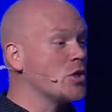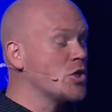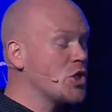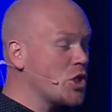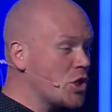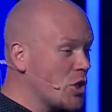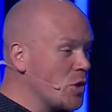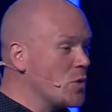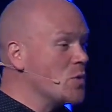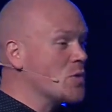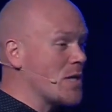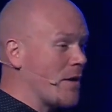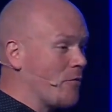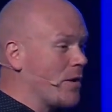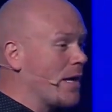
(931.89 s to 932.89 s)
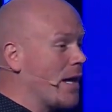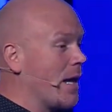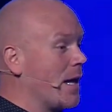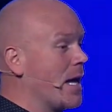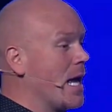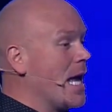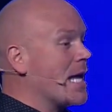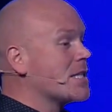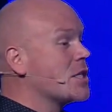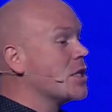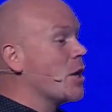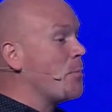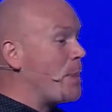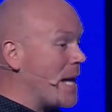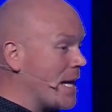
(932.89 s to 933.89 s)
choose every day to
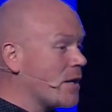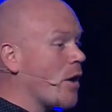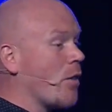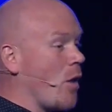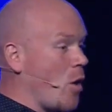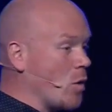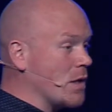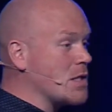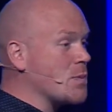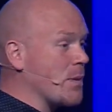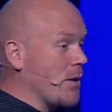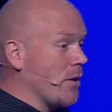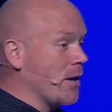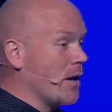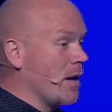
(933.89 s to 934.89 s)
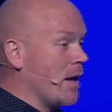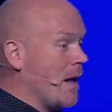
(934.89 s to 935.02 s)
depend on the Holy Spirit.